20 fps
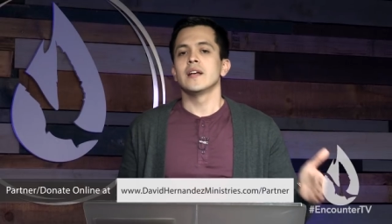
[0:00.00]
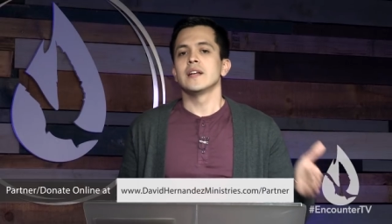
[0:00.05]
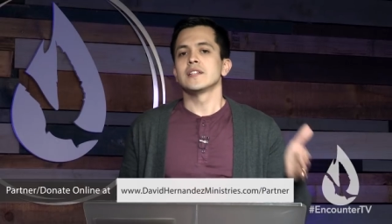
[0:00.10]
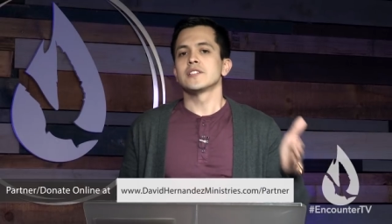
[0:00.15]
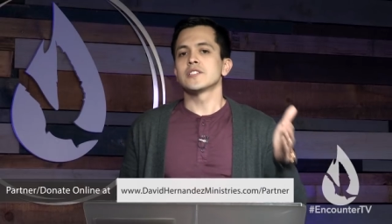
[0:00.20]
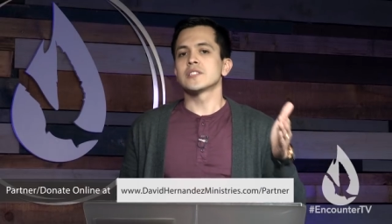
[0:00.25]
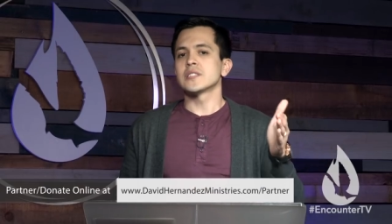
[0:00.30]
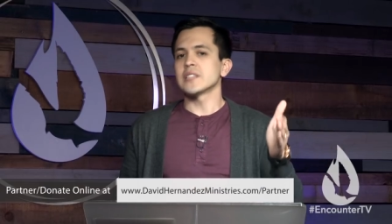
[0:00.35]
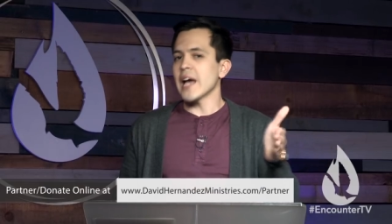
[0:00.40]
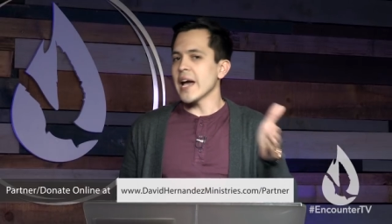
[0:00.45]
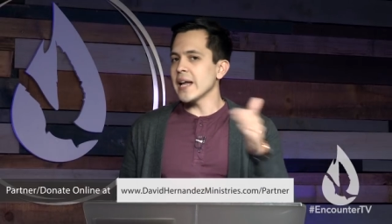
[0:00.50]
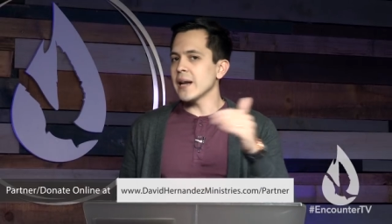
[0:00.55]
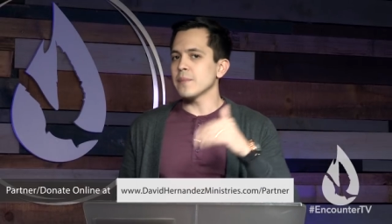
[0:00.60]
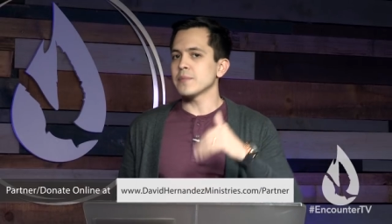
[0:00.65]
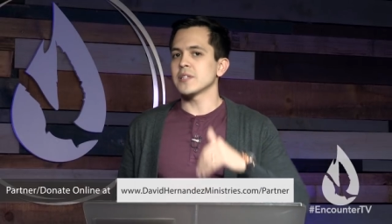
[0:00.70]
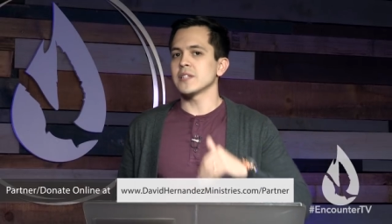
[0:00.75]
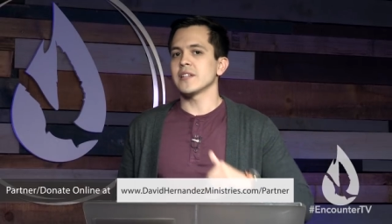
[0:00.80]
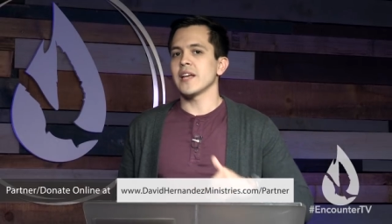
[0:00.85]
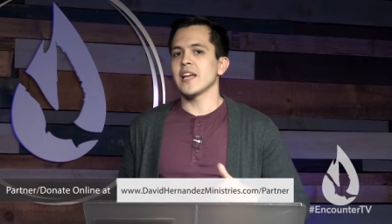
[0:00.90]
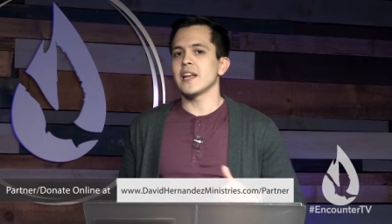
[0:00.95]
Sign up
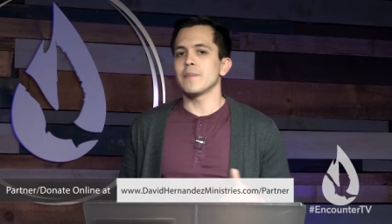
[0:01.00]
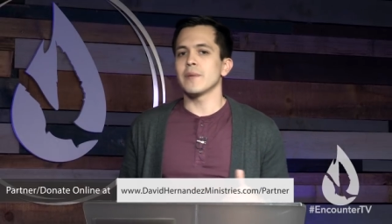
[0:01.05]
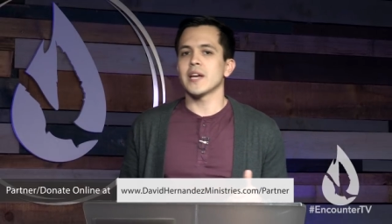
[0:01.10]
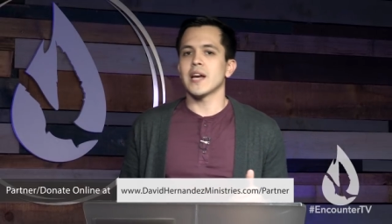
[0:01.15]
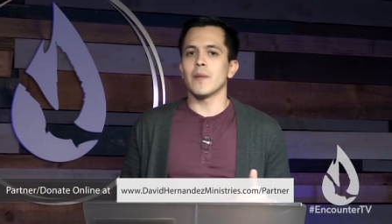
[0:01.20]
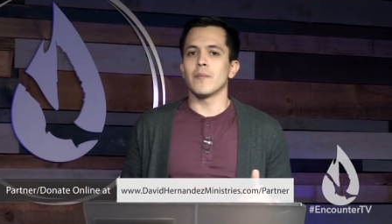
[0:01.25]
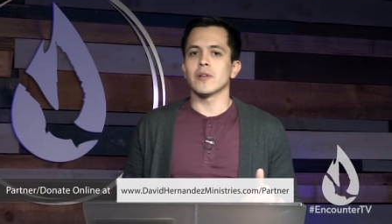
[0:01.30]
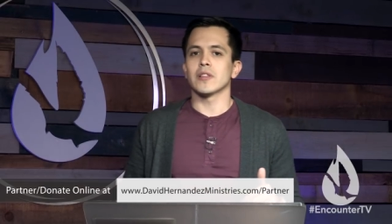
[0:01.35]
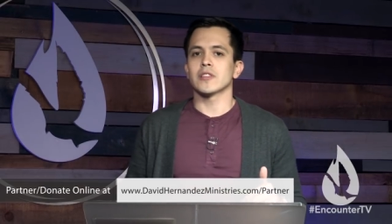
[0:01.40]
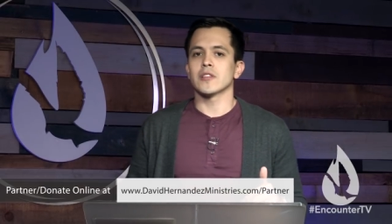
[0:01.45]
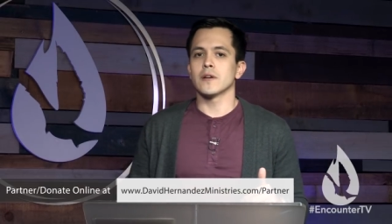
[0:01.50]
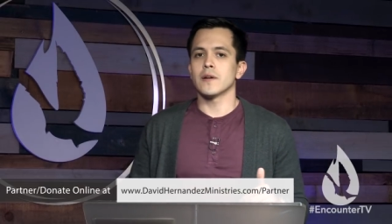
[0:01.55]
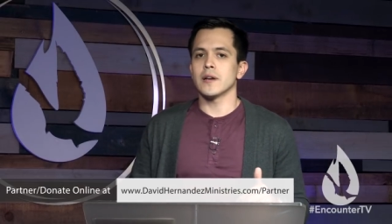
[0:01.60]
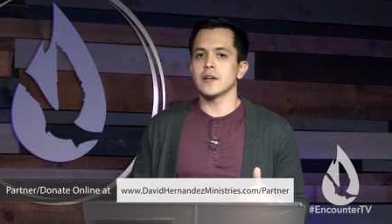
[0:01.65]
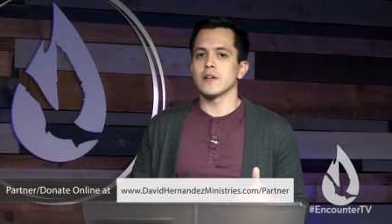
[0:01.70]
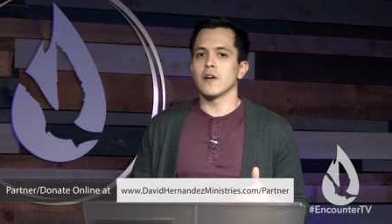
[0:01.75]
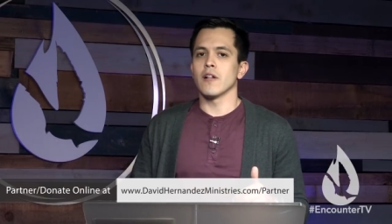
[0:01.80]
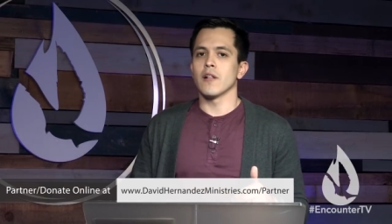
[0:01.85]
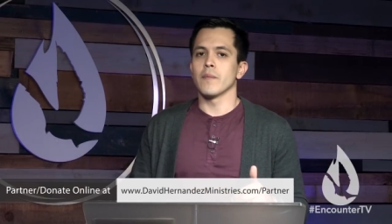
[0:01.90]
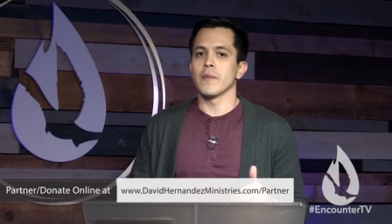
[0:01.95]
today to become a
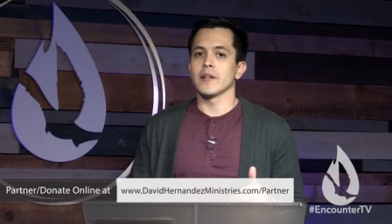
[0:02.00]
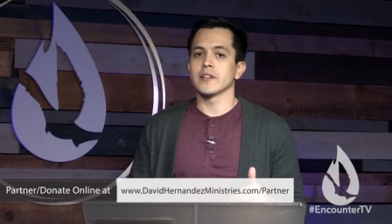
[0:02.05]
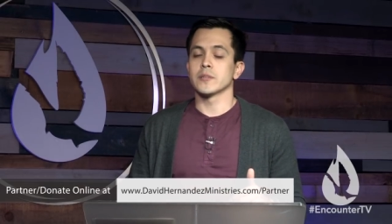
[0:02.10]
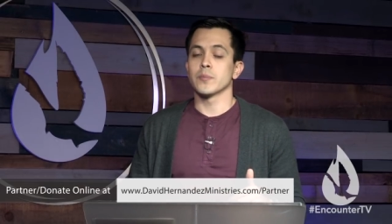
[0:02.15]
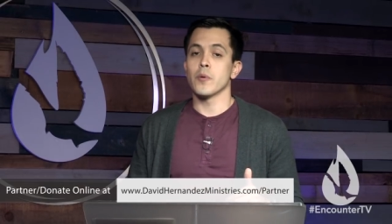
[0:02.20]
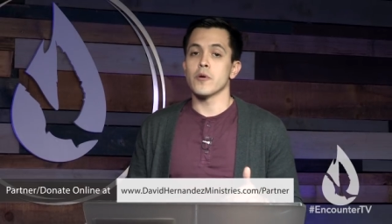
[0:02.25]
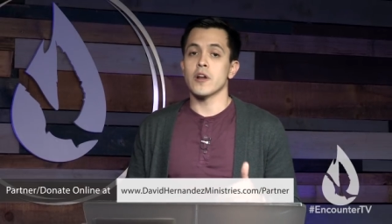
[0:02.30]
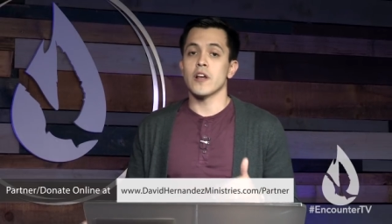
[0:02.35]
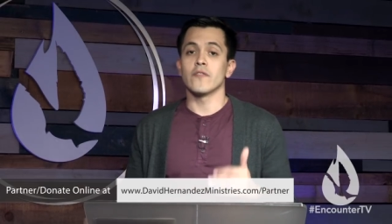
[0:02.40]
$30 a month supporter.